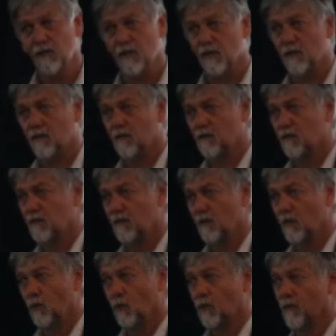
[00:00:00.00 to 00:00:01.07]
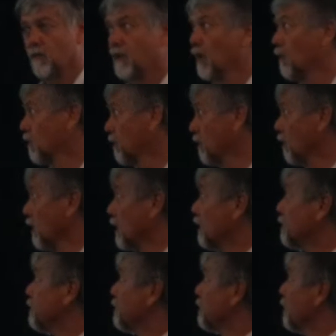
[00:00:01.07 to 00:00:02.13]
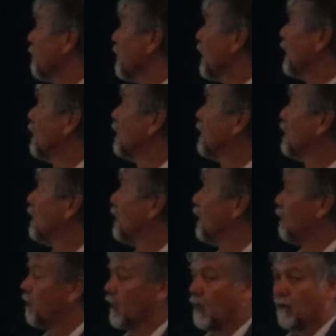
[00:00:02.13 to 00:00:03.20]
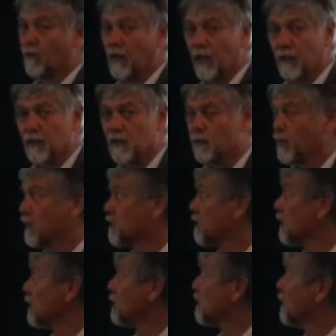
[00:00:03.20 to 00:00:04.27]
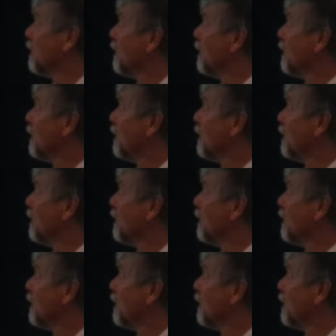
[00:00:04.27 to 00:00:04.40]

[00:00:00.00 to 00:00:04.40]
just north of Kalgoorlie, a related species.